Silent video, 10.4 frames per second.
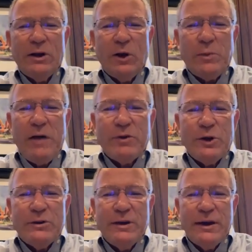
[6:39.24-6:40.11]
Well, I hope you have a
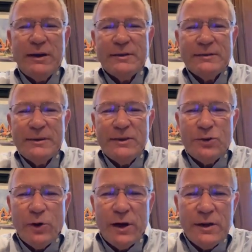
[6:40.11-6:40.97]
good day.
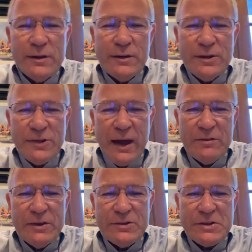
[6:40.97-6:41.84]
Enjoy this
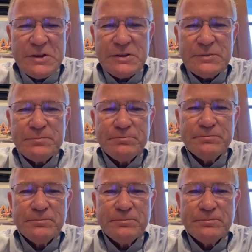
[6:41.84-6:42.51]
Advent season.